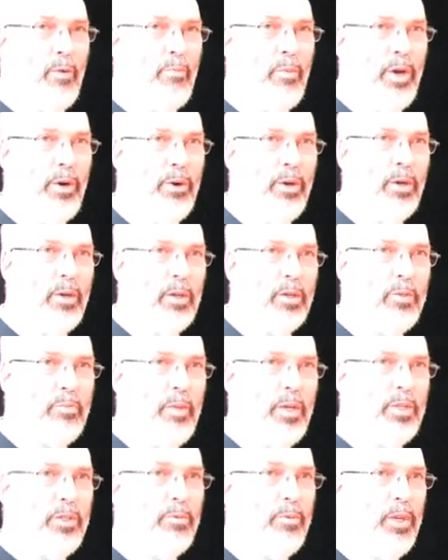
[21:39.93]
burial, as
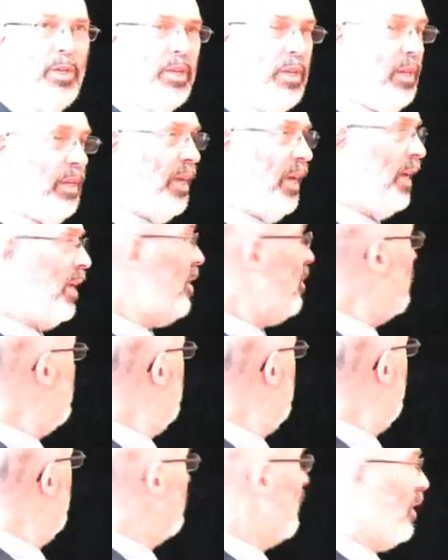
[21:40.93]
best we can
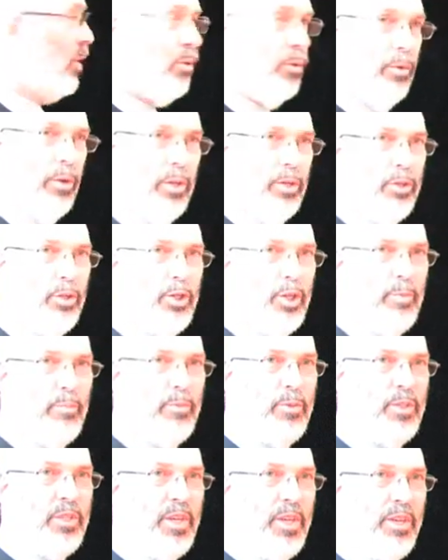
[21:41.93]
gauge, what they call the
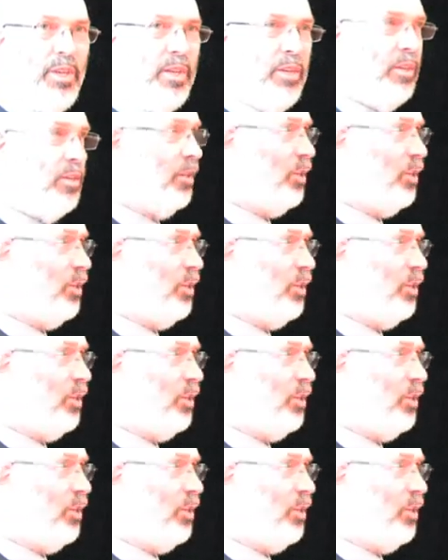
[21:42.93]
ship setting,